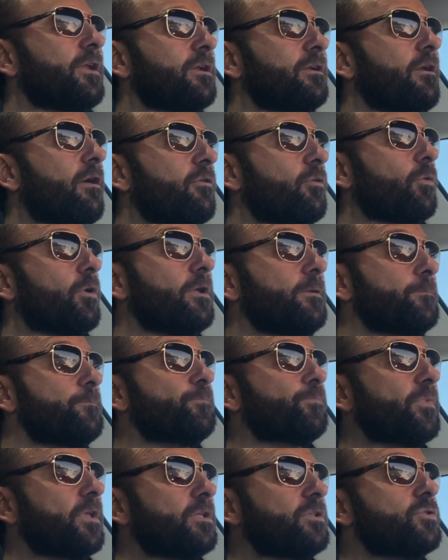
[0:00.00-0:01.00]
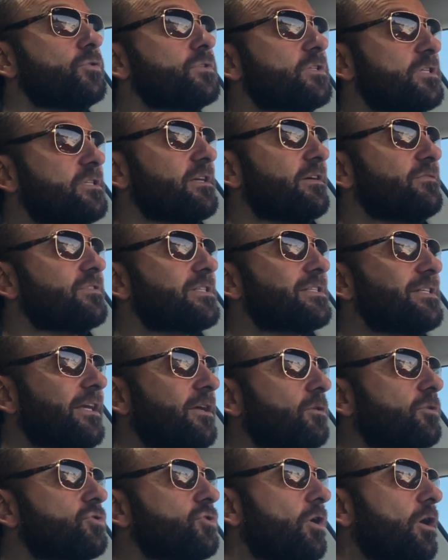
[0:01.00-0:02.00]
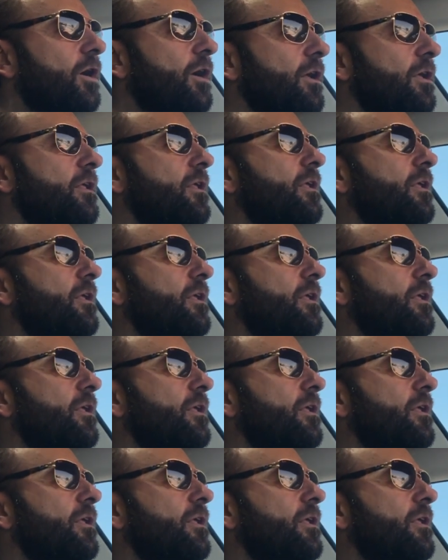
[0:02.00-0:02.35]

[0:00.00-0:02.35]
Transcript: Then another one, induced the seven single draw.